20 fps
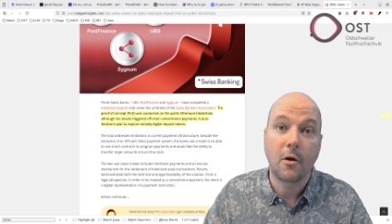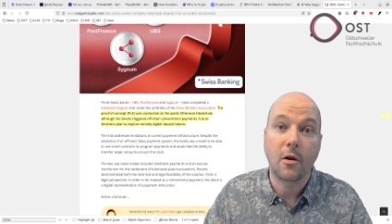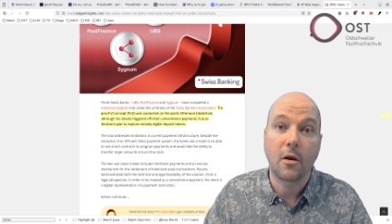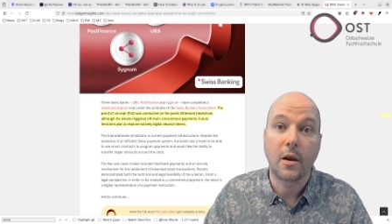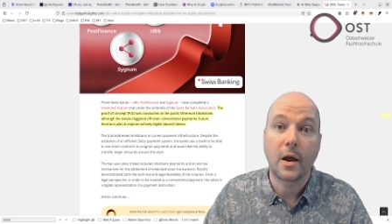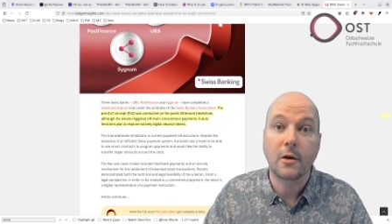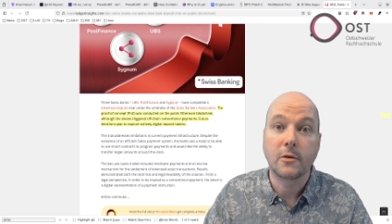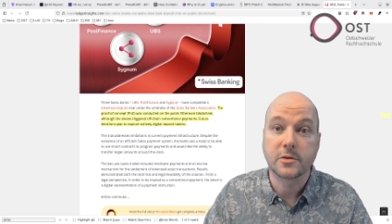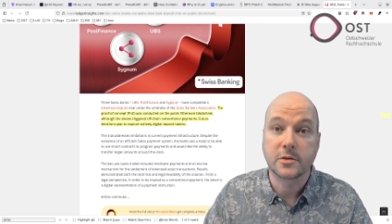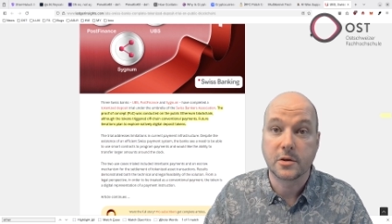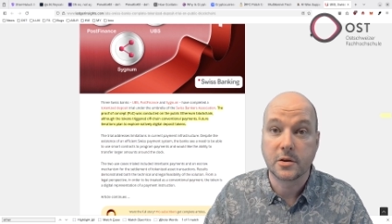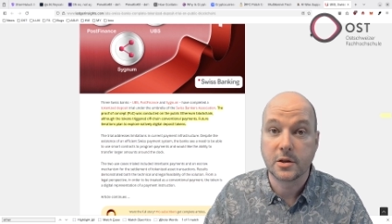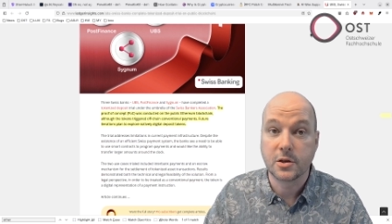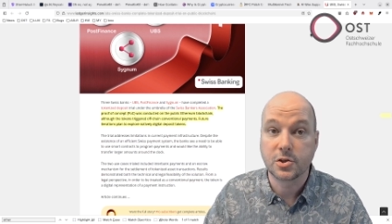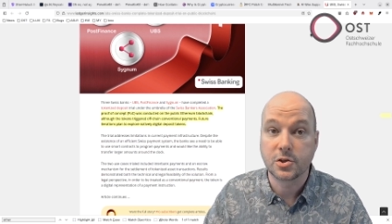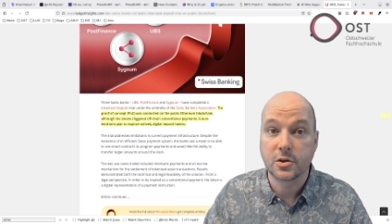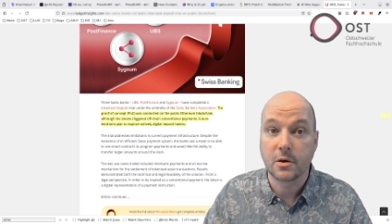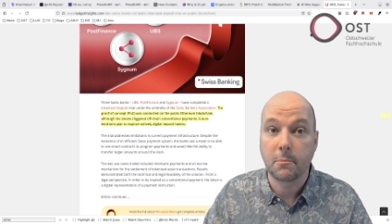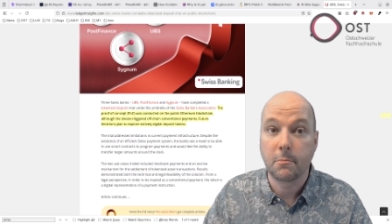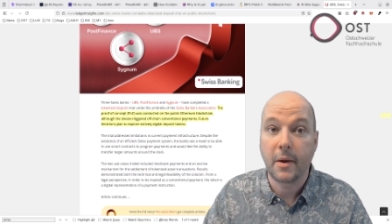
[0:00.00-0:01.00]
allows
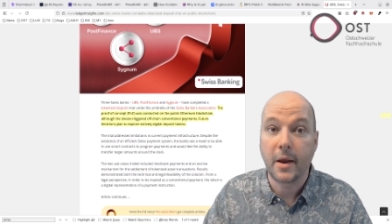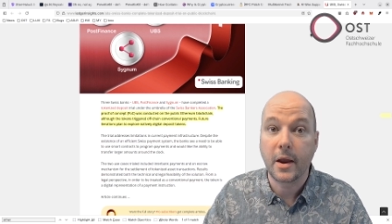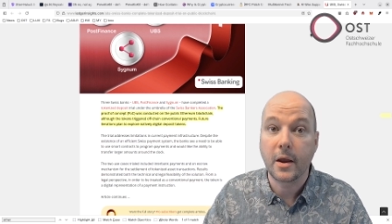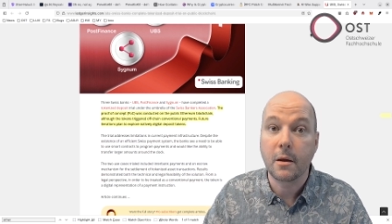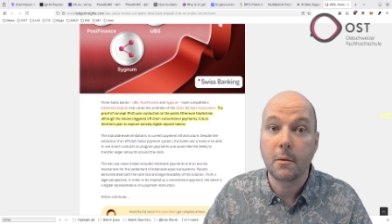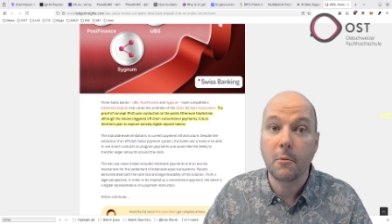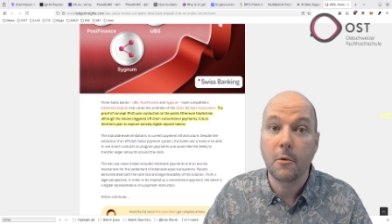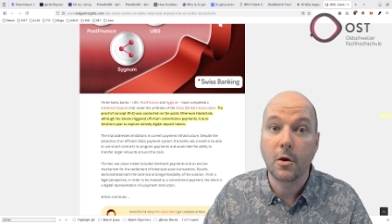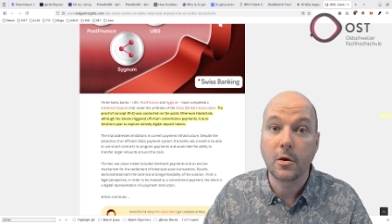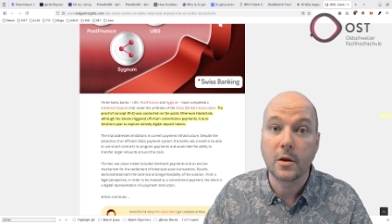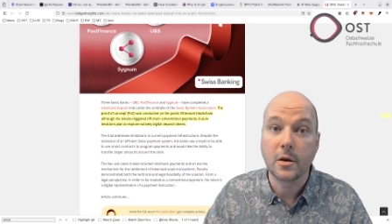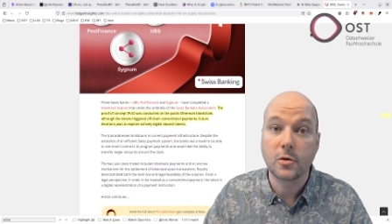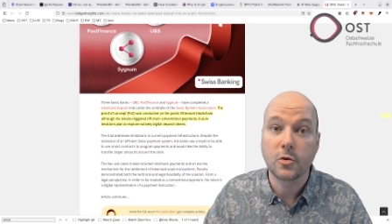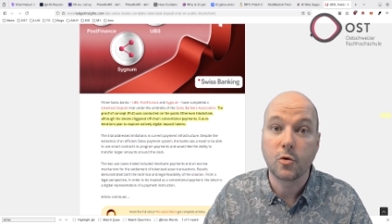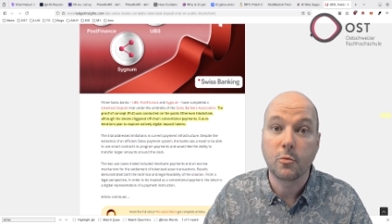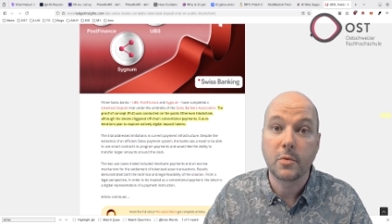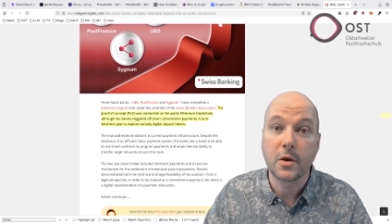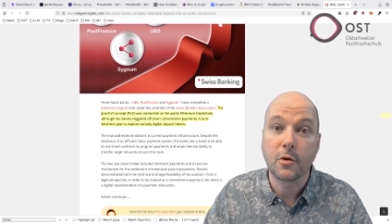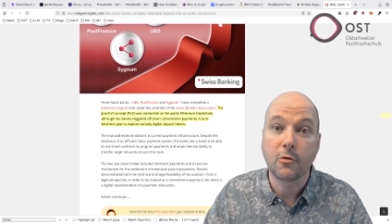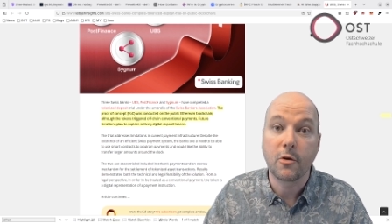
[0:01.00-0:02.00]
traditional bank money
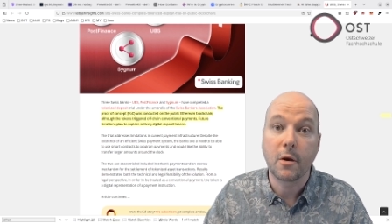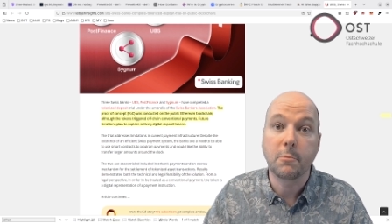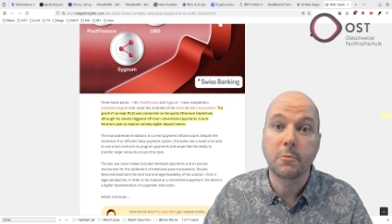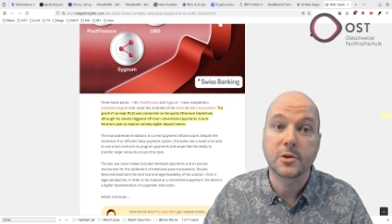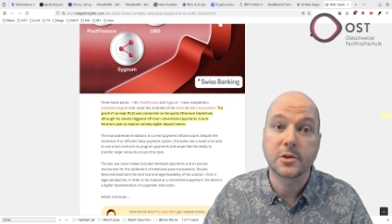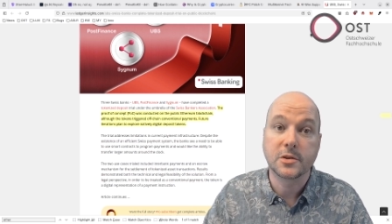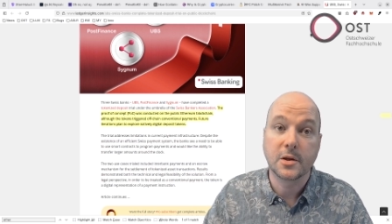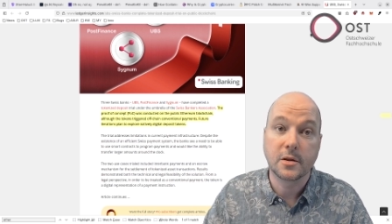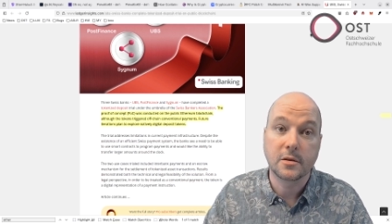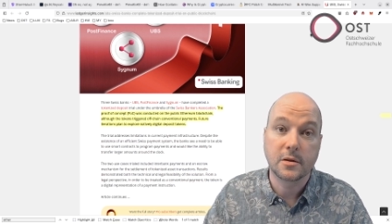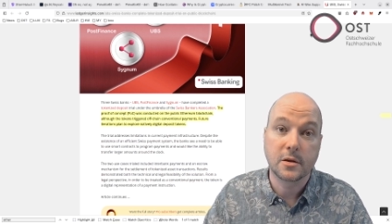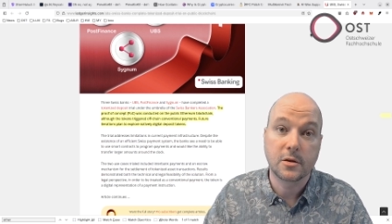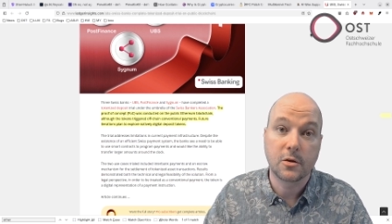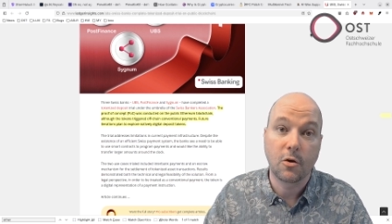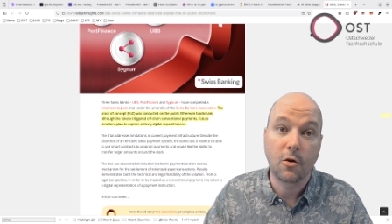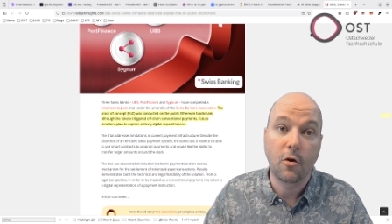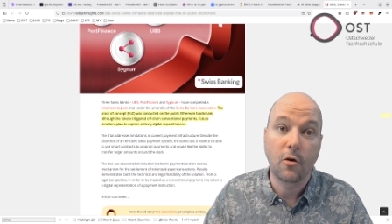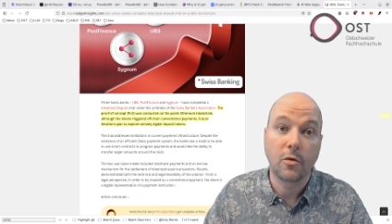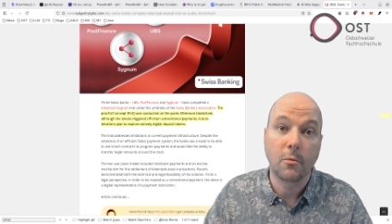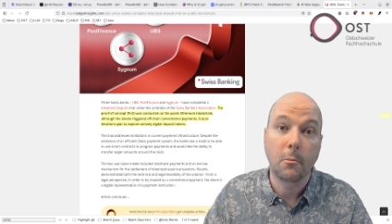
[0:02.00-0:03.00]
to be represented
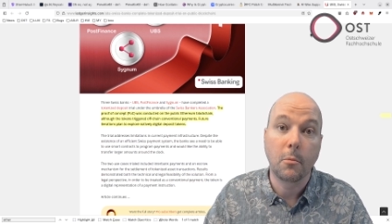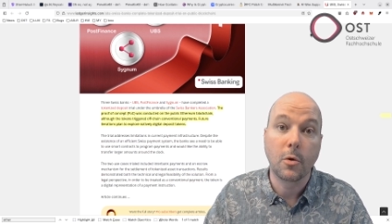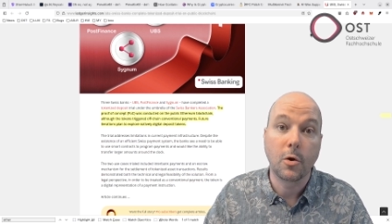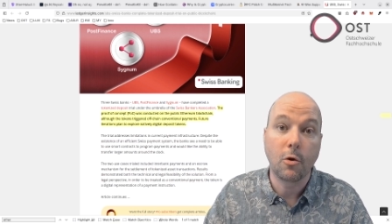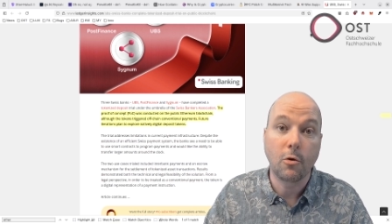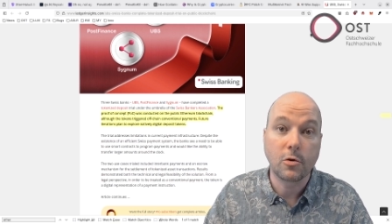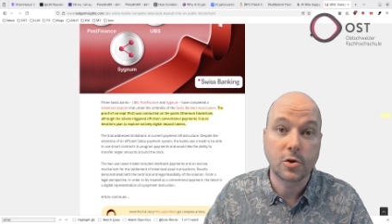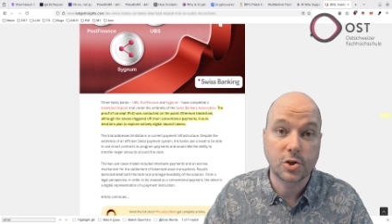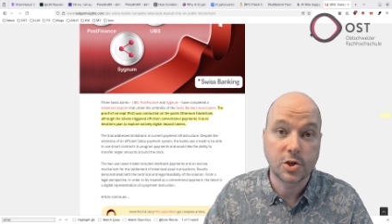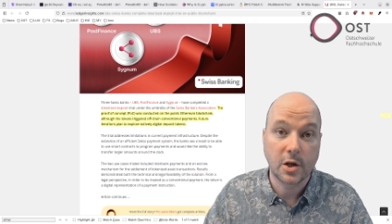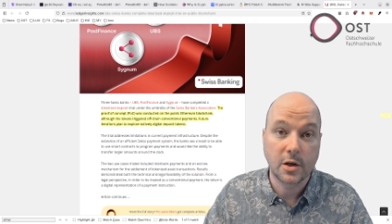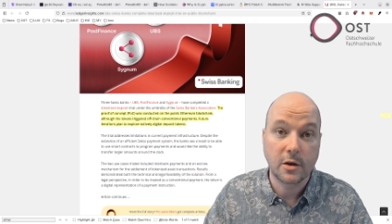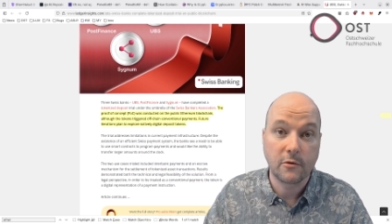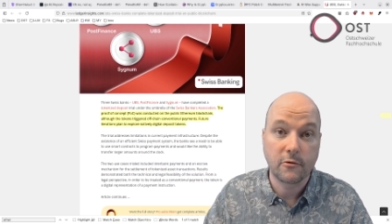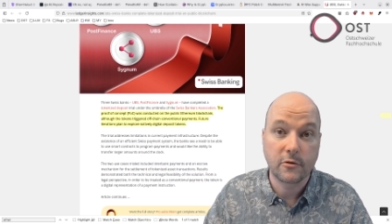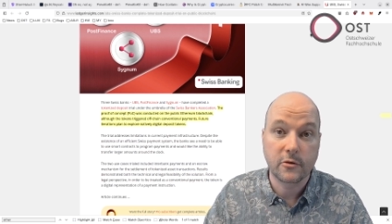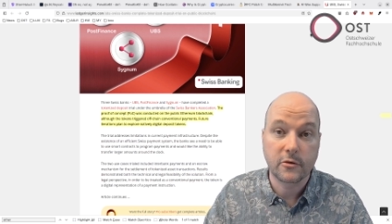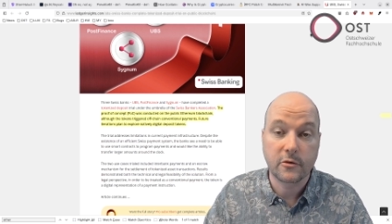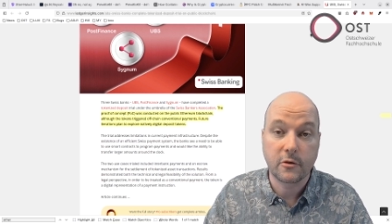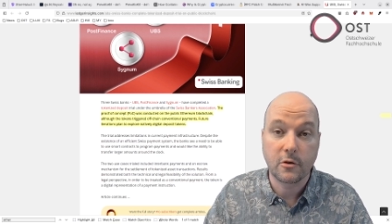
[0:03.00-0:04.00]
on blockchain
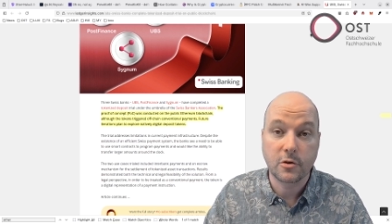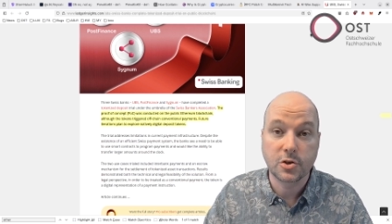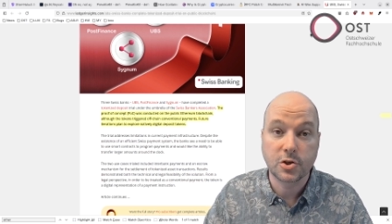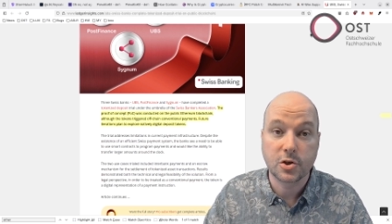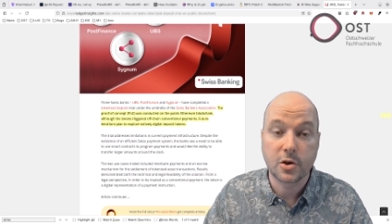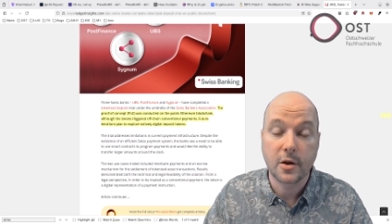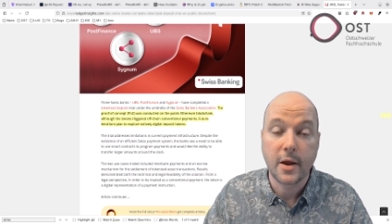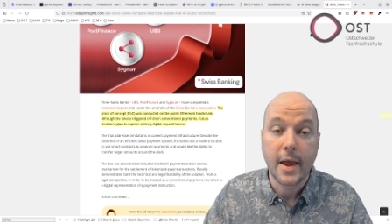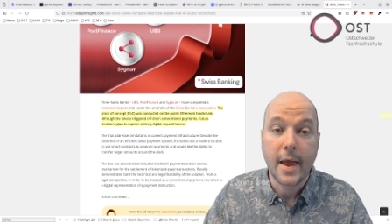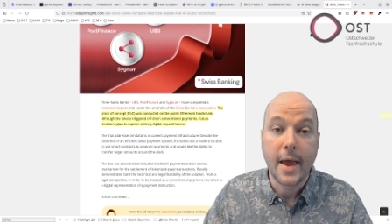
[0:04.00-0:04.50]
infrastructure,